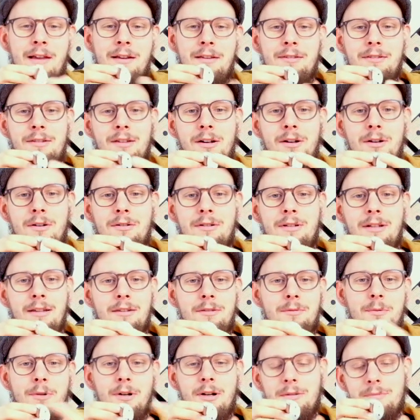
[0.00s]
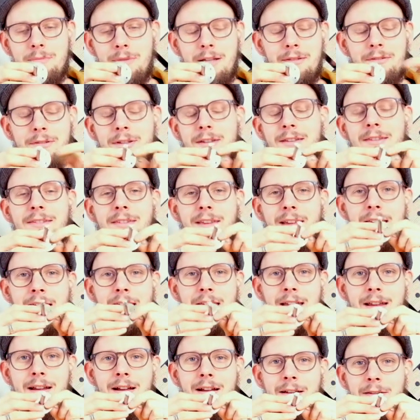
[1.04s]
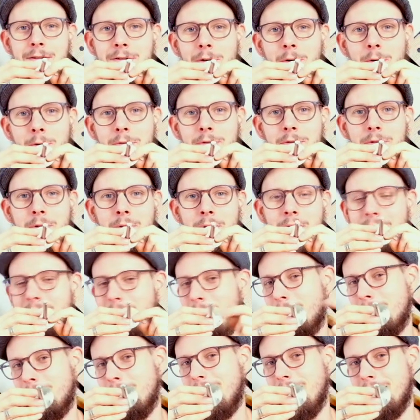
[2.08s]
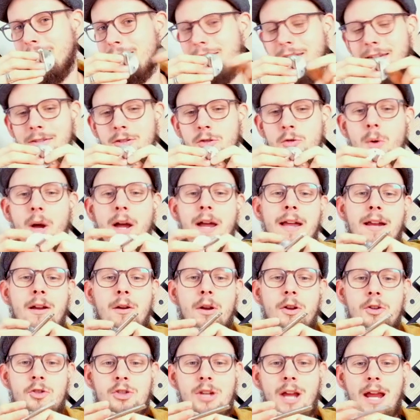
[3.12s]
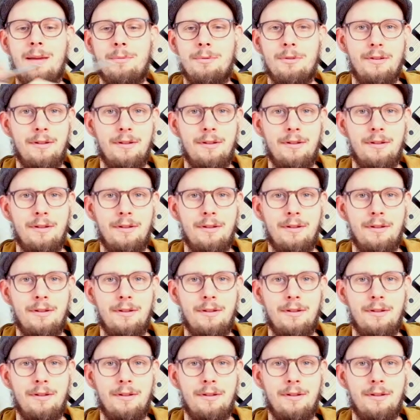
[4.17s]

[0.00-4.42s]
So this one, as you can see here, has also this triangular shape.